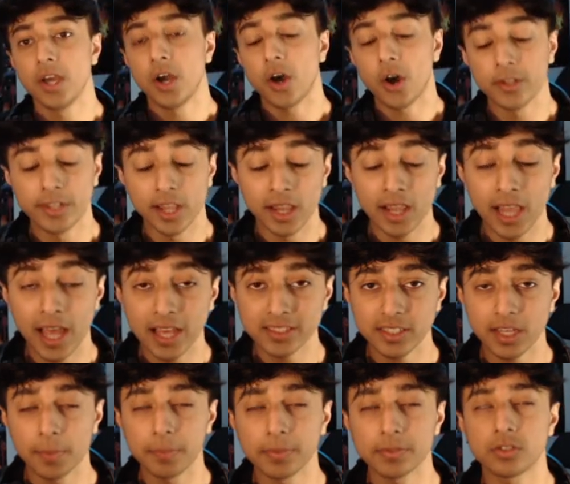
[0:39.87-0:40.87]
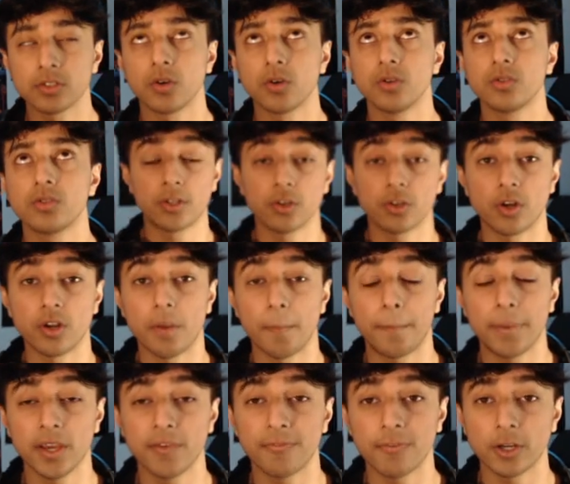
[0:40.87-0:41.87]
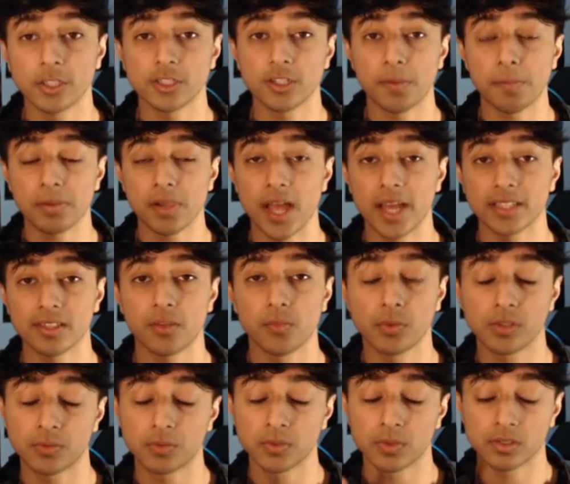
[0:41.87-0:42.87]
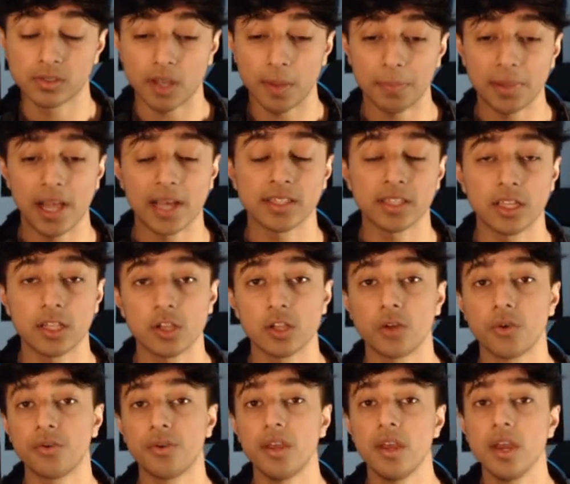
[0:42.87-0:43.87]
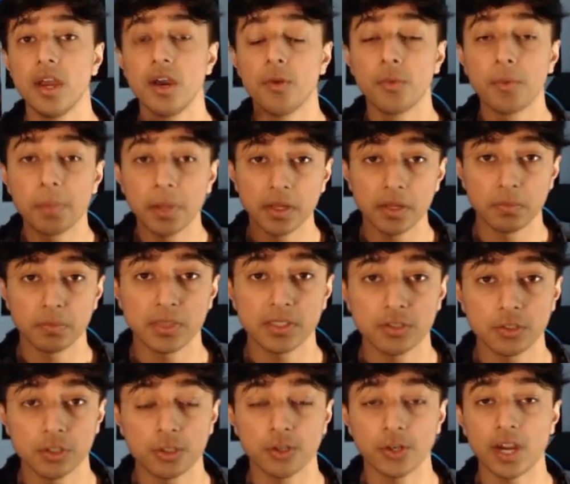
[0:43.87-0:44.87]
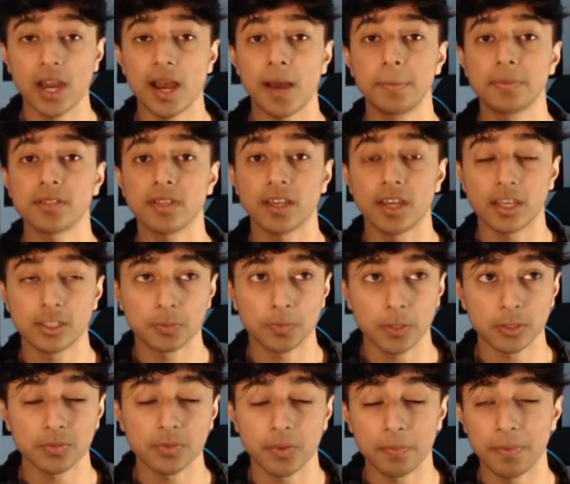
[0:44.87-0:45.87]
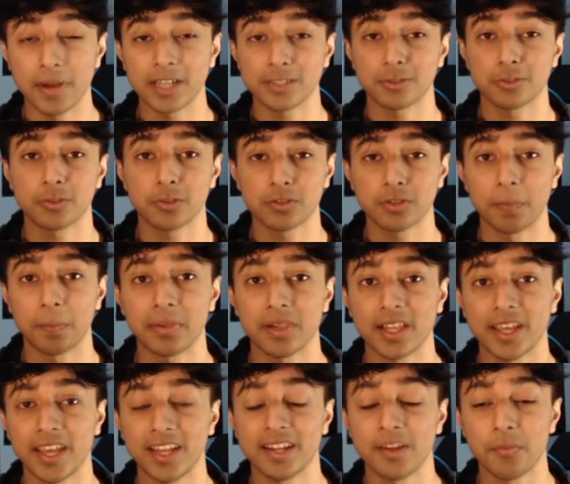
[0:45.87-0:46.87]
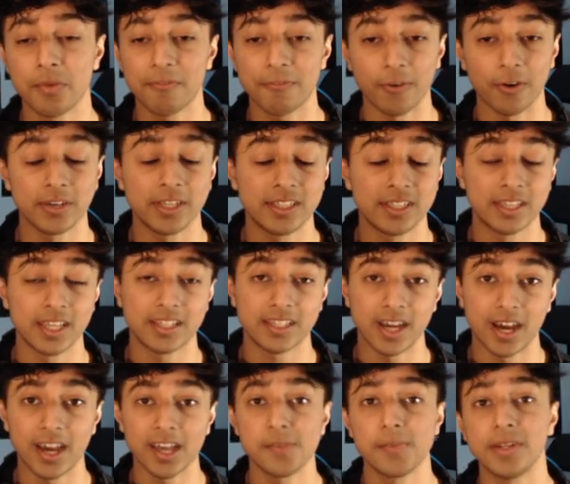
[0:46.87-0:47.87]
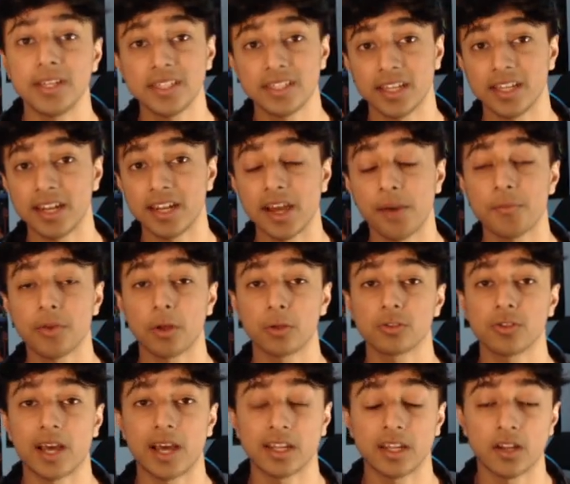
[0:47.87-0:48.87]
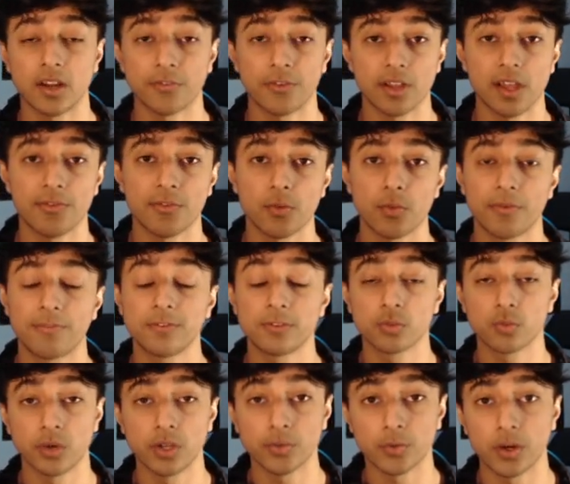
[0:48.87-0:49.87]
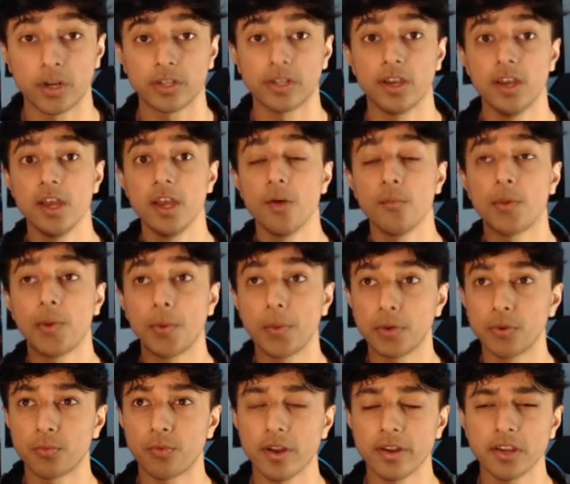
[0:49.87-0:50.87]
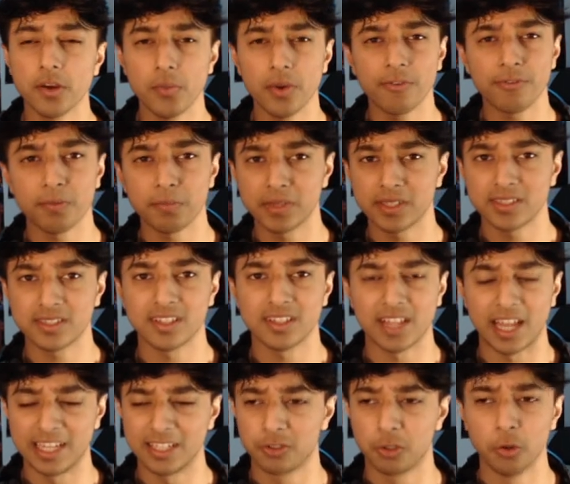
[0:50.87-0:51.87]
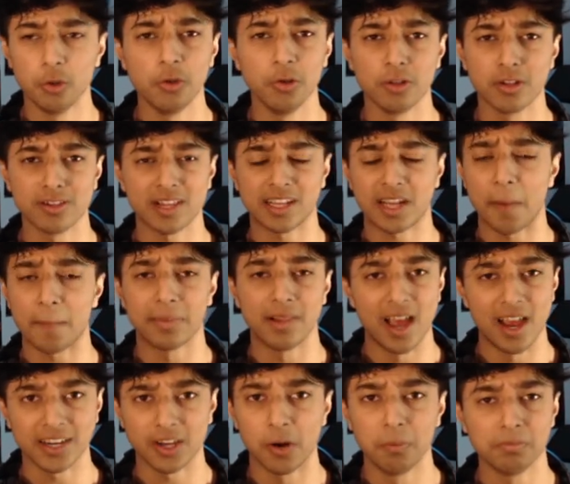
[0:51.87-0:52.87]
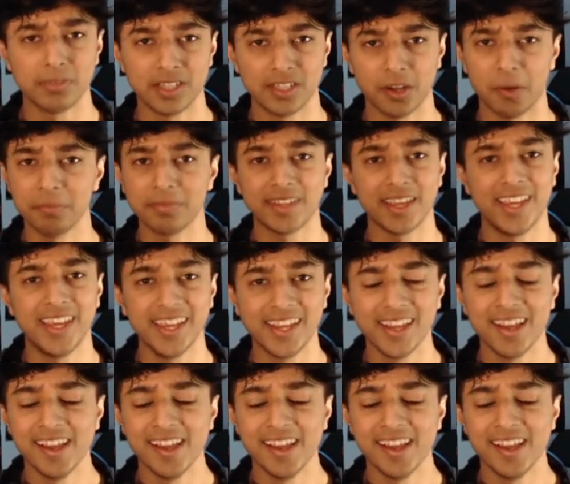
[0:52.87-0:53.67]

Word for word: on the last episode, took on a big version of Plankton, which was a Plankton clone. We played with Mr. Krabs, uh, SpongeBob Patrick took the plane, and we thought he, they died, but they didn't. And we also had another level with Squidward, where we were running away from this, like, dude who looked like a black Humpty Dumpty.